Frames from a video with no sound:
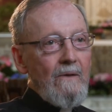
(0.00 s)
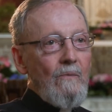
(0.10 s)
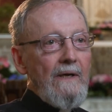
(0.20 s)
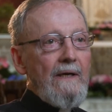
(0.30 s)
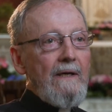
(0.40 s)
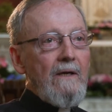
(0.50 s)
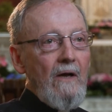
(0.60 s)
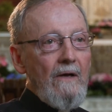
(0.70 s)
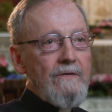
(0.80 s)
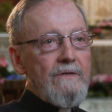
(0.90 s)
we
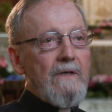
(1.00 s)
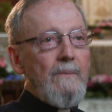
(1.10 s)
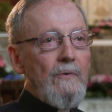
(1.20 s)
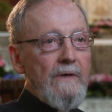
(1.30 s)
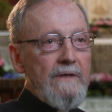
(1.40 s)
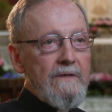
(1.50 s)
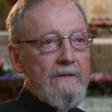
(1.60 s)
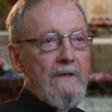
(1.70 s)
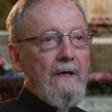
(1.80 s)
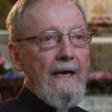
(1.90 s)
lost a
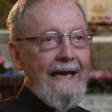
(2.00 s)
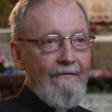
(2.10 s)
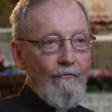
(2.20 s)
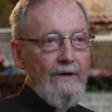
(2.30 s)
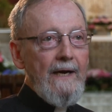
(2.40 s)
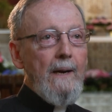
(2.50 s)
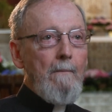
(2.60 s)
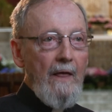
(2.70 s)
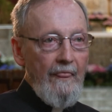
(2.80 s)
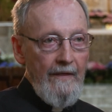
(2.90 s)
priest every
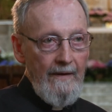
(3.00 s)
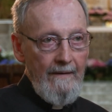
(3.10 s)
month.